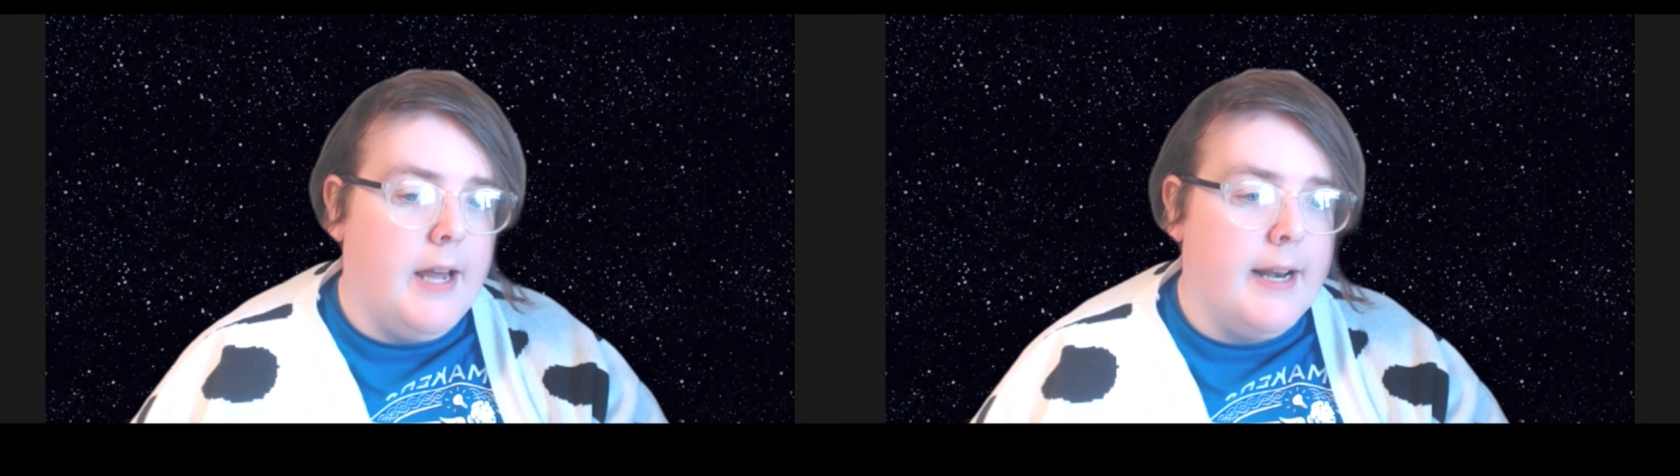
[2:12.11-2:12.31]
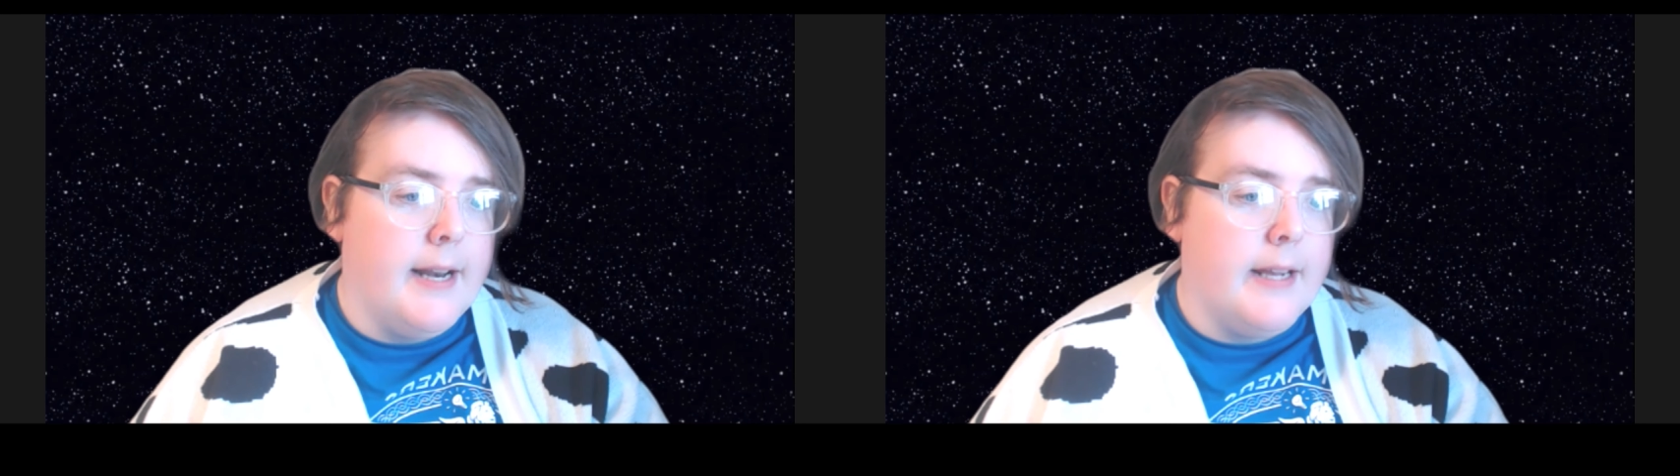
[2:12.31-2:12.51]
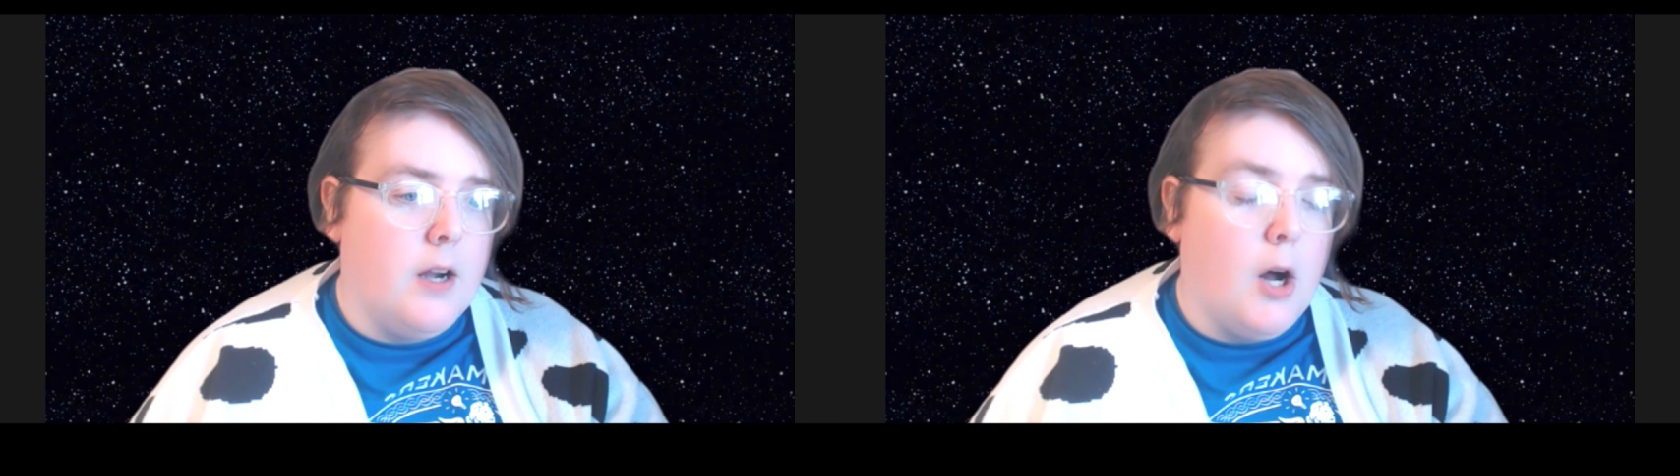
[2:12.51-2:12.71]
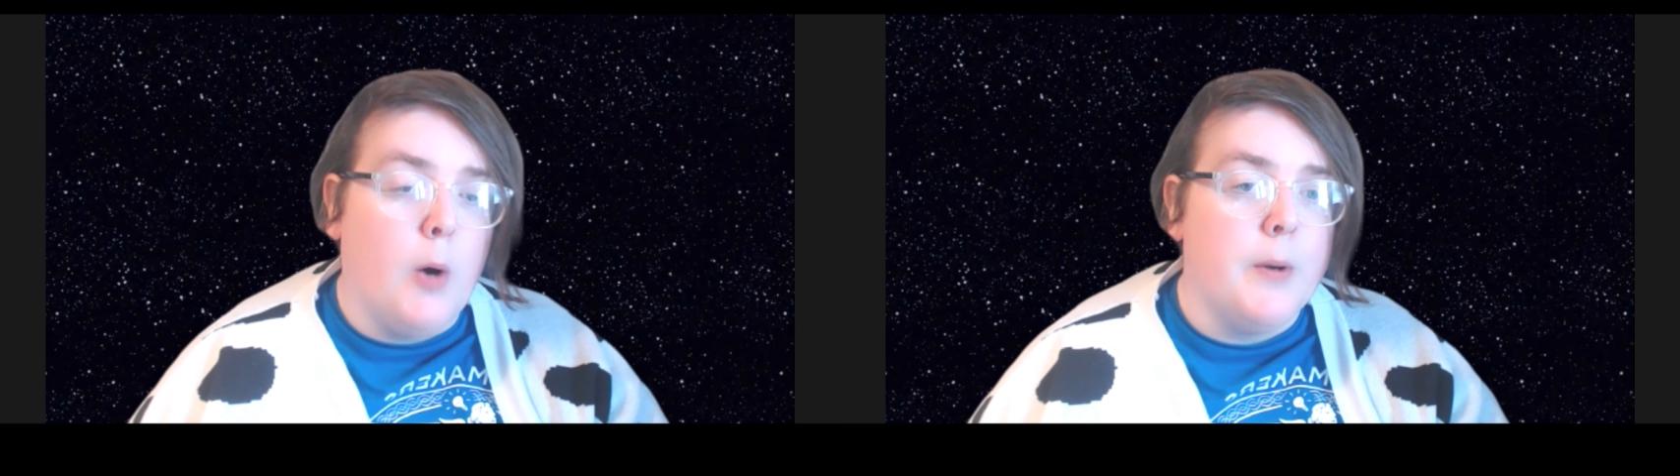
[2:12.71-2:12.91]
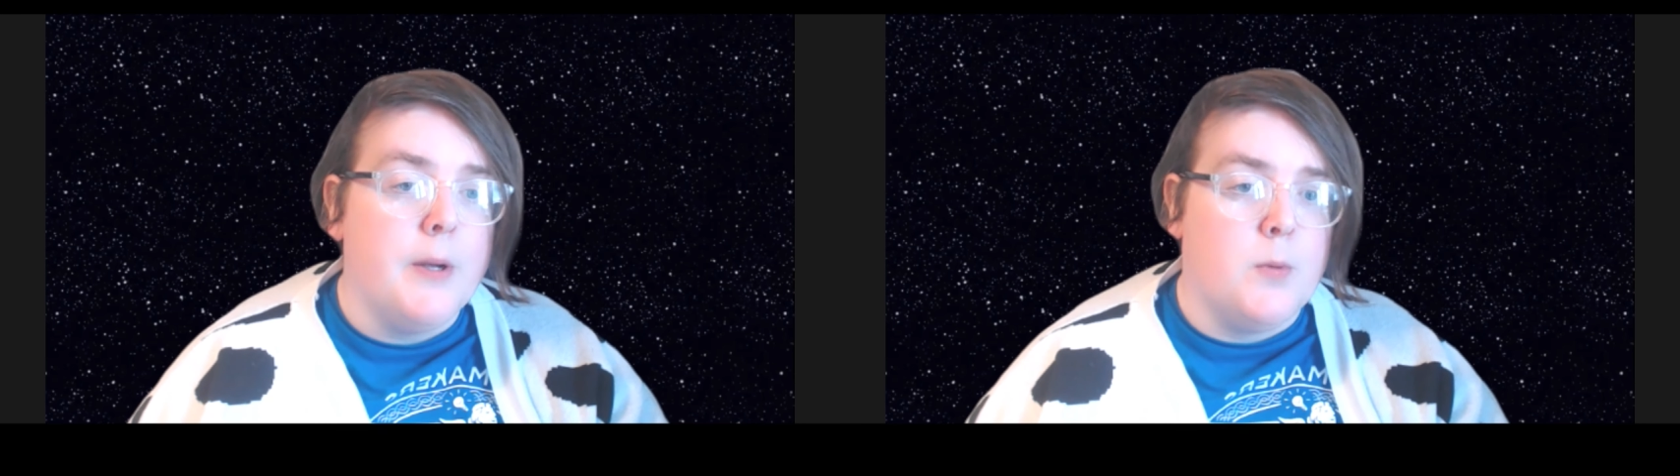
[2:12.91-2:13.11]
and I
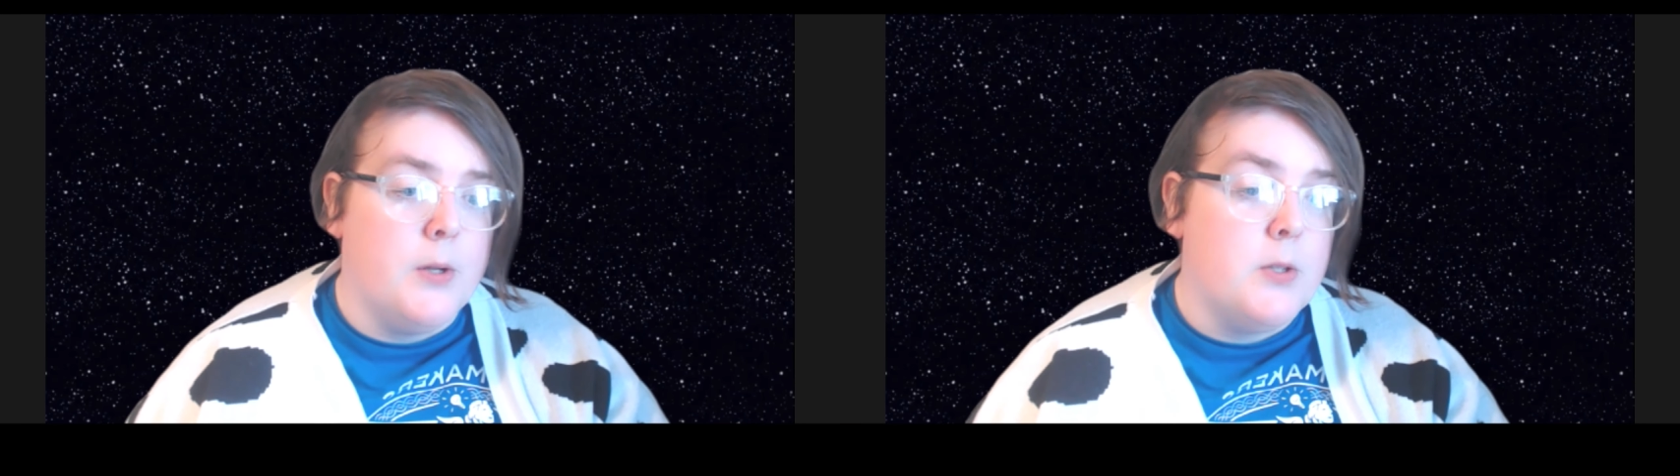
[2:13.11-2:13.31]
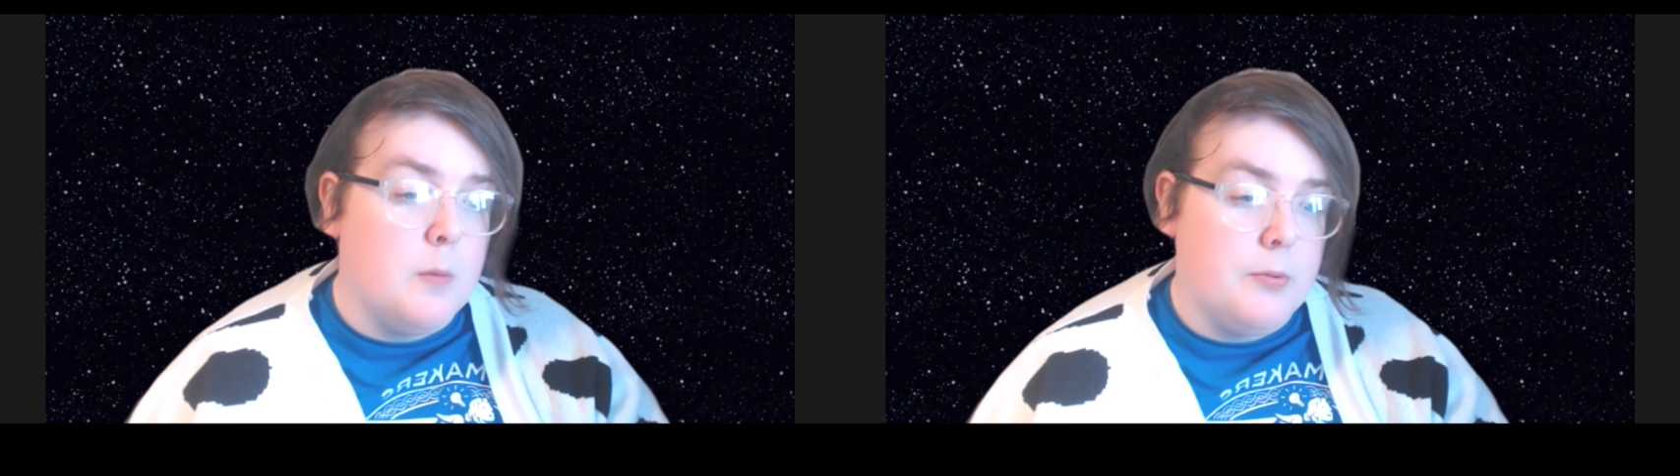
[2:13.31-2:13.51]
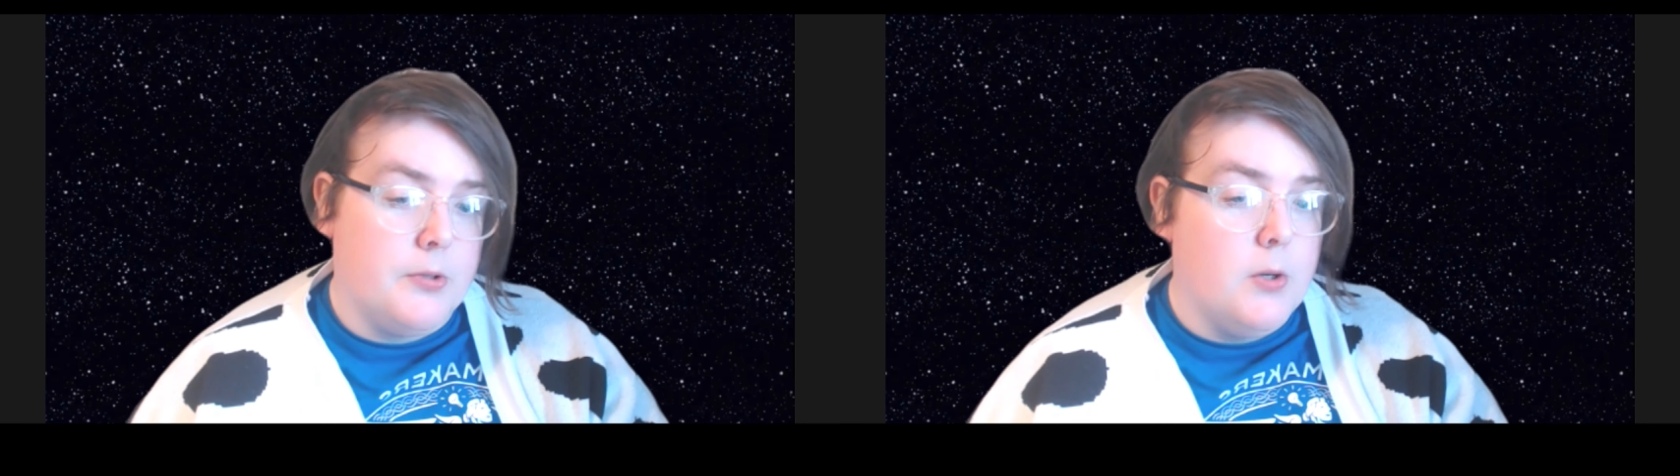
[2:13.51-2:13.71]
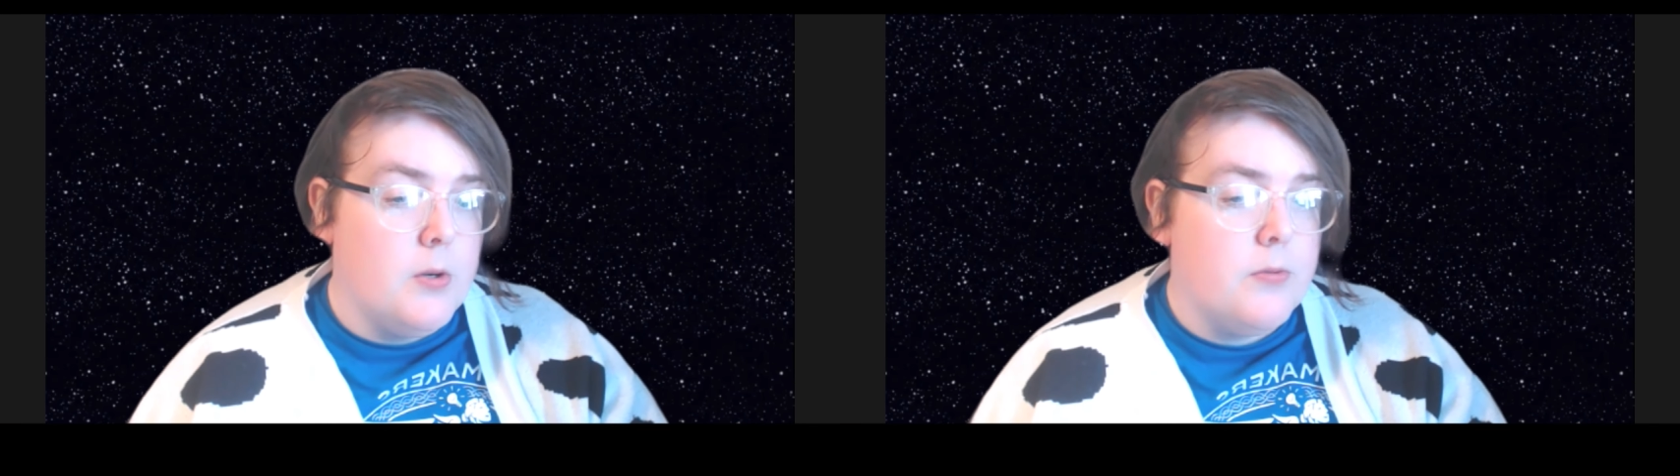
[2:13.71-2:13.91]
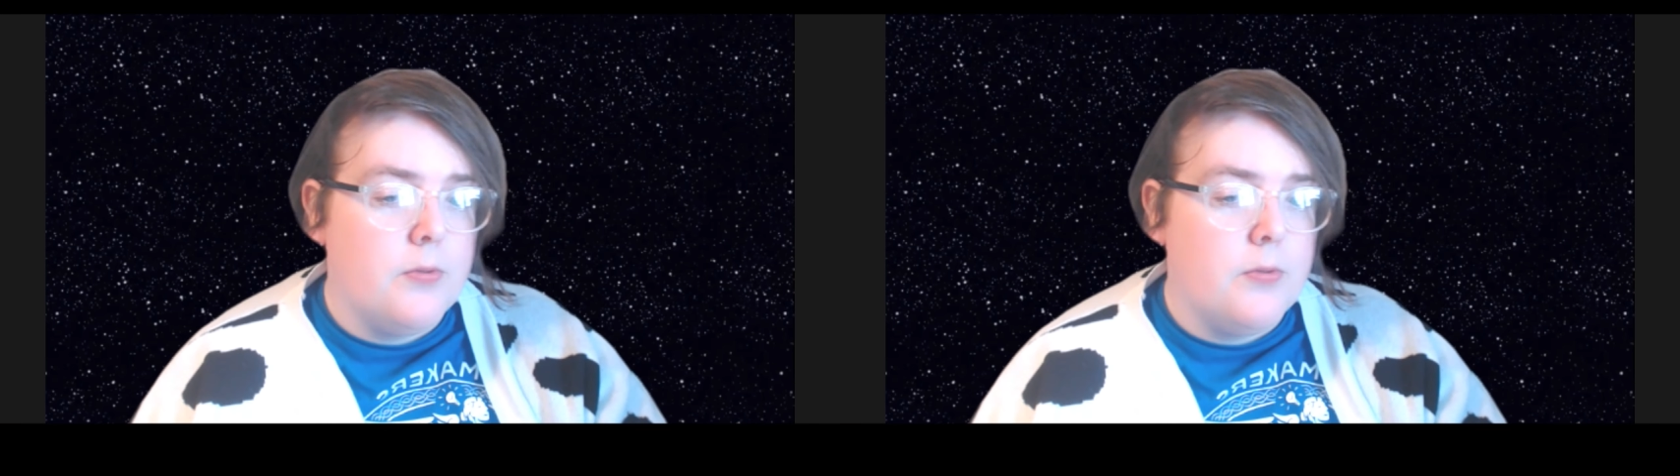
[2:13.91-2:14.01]
always want to improve.